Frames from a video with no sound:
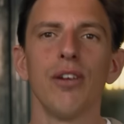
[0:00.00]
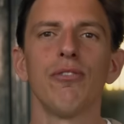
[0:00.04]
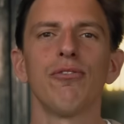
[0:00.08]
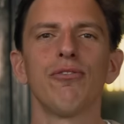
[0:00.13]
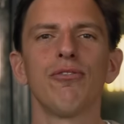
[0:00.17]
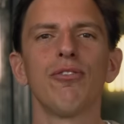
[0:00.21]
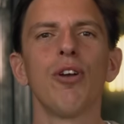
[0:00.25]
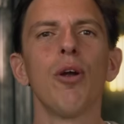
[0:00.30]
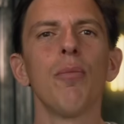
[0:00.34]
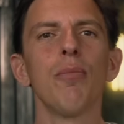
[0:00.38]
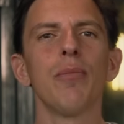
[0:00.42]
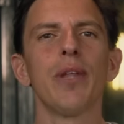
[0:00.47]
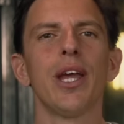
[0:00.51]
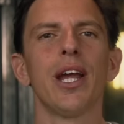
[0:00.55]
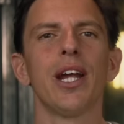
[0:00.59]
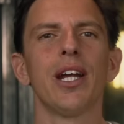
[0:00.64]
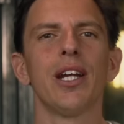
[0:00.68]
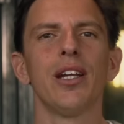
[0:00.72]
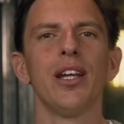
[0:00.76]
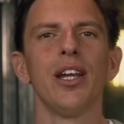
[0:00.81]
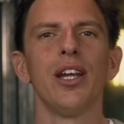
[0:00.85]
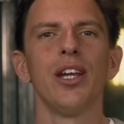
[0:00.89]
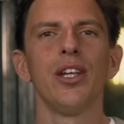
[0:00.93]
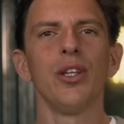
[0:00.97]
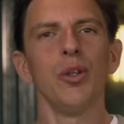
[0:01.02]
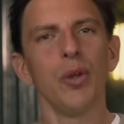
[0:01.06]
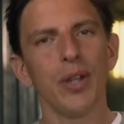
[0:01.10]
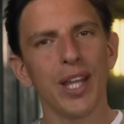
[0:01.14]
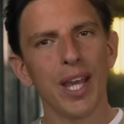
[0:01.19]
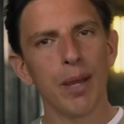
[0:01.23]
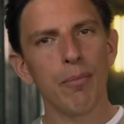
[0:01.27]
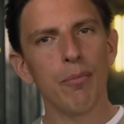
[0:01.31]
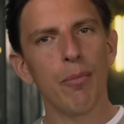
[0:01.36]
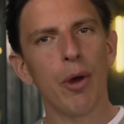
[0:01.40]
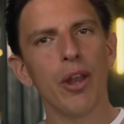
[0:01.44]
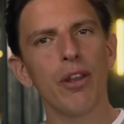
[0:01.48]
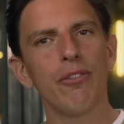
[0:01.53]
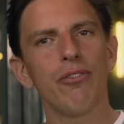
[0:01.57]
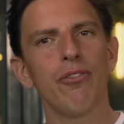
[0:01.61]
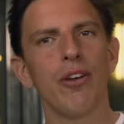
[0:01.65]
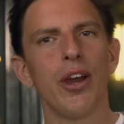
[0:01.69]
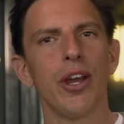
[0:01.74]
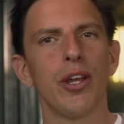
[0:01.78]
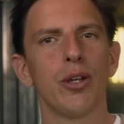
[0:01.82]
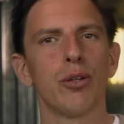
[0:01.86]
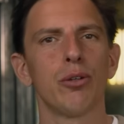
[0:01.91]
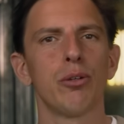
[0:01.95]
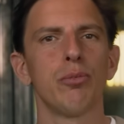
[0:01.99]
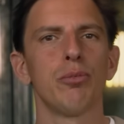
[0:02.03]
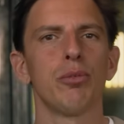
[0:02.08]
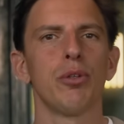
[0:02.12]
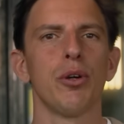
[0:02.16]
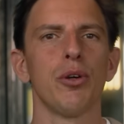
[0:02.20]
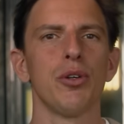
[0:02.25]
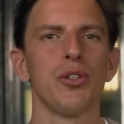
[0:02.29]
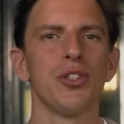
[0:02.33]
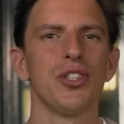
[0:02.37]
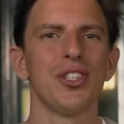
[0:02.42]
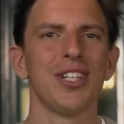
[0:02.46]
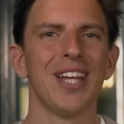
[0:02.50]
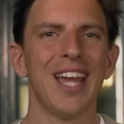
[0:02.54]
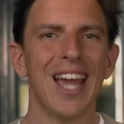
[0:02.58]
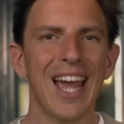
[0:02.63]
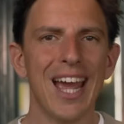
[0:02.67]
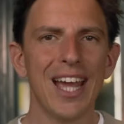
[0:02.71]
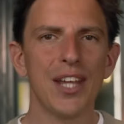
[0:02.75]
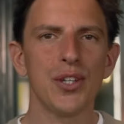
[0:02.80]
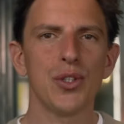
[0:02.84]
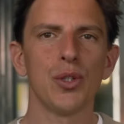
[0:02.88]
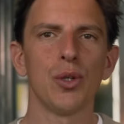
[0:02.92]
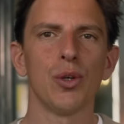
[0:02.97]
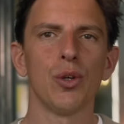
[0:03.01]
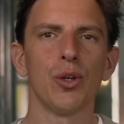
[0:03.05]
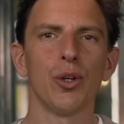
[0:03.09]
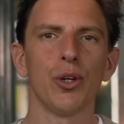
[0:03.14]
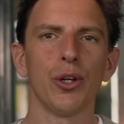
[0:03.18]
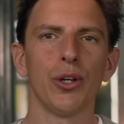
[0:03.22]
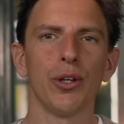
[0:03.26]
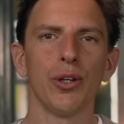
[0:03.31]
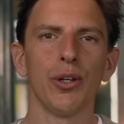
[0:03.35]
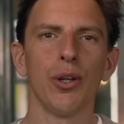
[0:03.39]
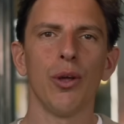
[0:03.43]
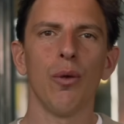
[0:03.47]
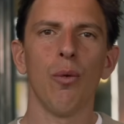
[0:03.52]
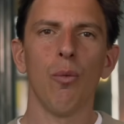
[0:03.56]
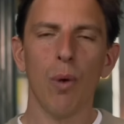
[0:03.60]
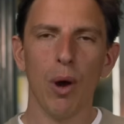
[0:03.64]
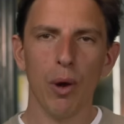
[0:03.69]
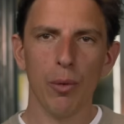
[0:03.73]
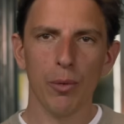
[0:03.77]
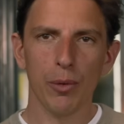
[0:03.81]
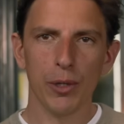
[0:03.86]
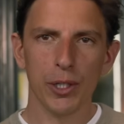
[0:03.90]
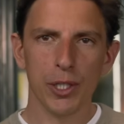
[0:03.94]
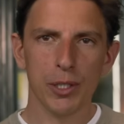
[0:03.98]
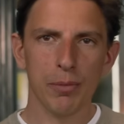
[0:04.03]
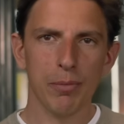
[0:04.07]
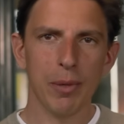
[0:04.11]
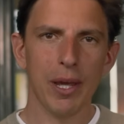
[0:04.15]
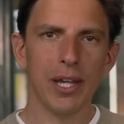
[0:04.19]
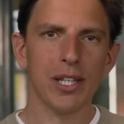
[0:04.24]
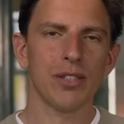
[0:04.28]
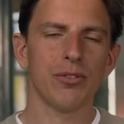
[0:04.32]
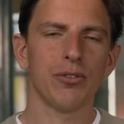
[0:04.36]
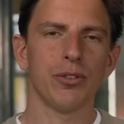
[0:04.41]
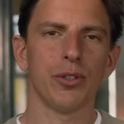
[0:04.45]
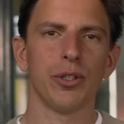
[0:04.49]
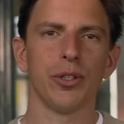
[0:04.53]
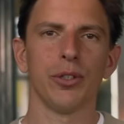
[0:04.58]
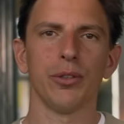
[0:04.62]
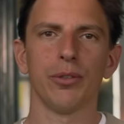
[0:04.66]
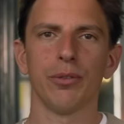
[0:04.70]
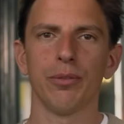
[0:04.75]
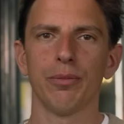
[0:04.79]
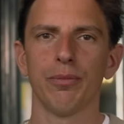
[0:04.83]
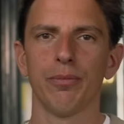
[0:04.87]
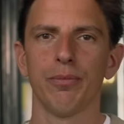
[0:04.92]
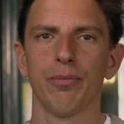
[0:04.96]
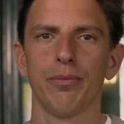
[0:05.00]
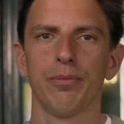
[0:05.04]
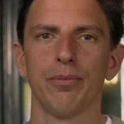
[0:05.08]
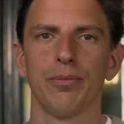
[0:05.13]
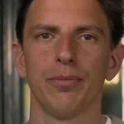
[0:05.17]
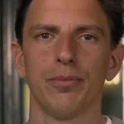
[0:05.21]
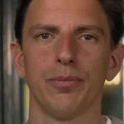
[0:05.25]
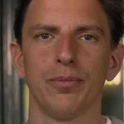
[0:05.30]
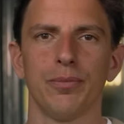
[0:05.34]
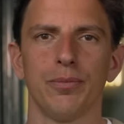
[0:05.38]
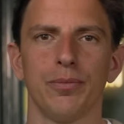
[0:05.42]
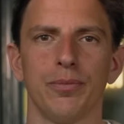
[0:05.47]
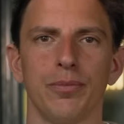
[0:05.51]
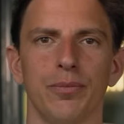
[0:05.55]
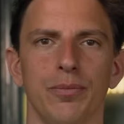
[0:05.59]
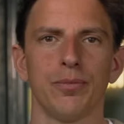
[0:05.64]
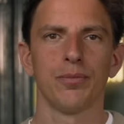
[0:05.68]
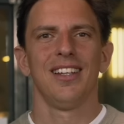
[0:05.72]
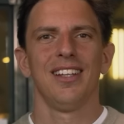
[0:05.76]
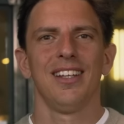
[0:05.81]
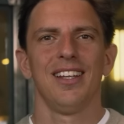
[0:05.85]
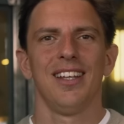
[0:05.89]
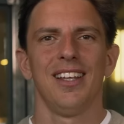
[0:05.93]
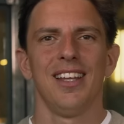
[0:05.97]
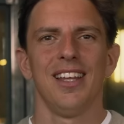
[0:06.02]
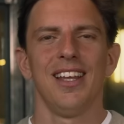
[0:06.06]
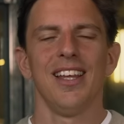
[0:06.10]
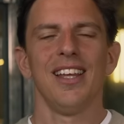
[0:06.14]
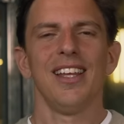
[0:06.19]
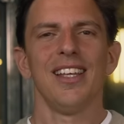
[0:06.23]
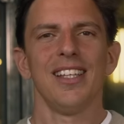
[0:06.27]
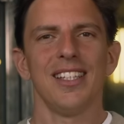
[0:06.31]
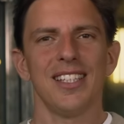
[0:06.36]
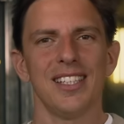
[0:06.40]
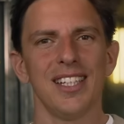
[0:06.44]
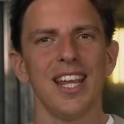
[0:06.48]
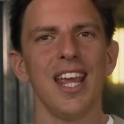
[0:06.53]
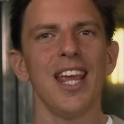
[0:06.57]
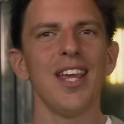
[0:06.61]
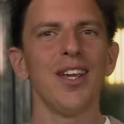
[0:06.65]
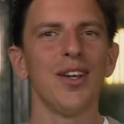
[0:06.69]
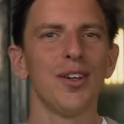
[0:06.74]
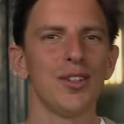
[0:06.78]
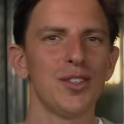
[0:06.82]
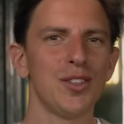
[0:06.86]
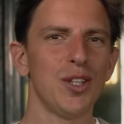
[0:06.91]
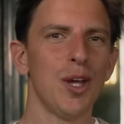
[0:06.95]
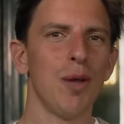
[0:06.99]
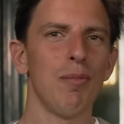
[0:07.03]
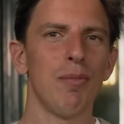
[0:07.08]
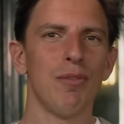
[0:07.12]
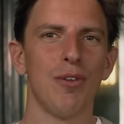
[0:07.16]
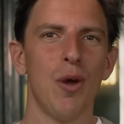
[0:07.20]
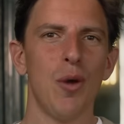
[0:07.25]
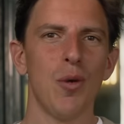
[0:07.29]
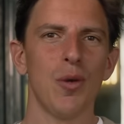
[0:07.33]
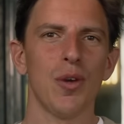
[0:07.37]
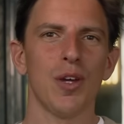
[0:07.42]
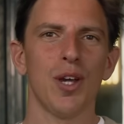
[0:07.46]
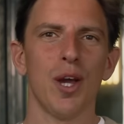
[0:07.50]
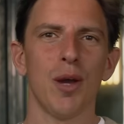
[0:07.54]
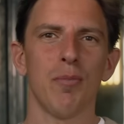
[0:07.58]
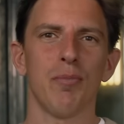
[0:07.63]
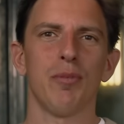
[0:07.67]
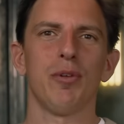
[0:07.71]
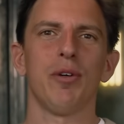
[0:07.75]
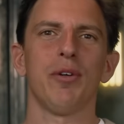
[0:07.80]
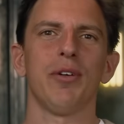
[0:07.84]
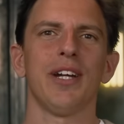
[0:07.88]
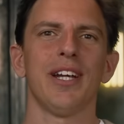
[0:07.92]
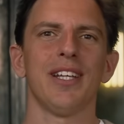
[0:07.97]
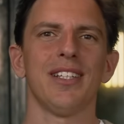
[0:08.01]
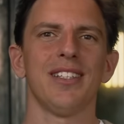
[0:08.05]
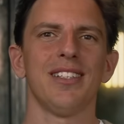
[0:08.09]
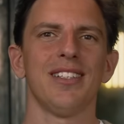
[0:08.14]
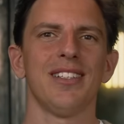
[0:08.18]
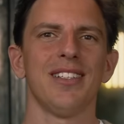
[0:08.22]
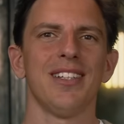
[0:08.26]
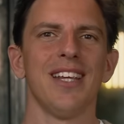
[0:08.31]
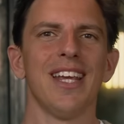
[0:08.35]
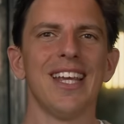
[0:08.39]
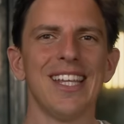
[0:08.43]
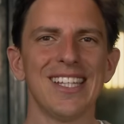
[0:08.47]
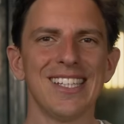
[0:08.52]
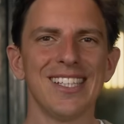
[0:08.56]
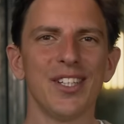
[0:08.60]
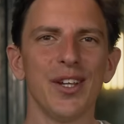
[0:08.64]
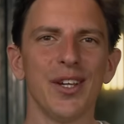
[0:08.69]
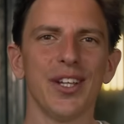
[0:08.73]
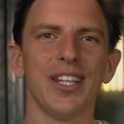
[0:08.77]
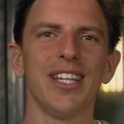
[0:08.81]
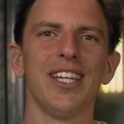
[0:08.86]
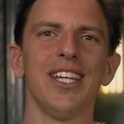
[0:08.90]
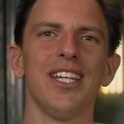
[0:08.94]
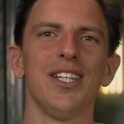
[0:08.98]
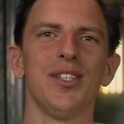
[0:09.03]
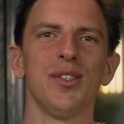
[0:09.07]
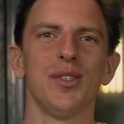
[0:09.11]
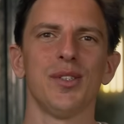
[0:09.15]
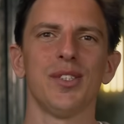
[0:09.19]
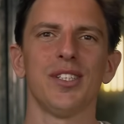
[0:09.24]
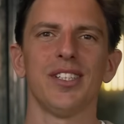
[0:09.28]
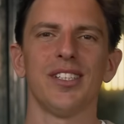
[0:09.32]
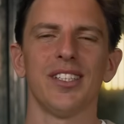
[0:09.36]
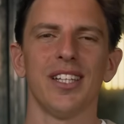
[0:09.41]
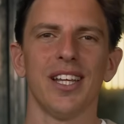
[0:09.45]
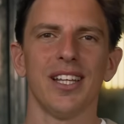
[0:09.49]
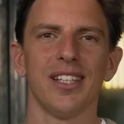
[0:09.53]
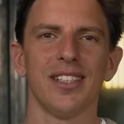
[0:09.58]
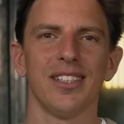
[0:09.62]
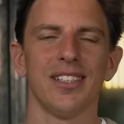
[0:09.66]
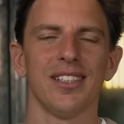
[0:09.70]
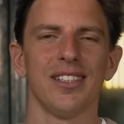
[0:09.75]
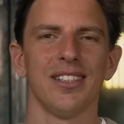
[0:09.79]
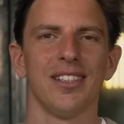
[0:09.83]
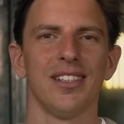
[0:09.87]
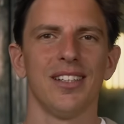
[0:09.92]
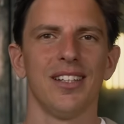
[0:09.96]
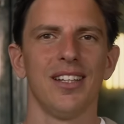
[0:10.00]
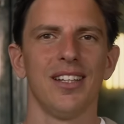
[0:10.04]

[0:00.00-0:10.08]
From there, you can modify your approach as you learn what works best for you. Staying on top of OKR progress is the key to success.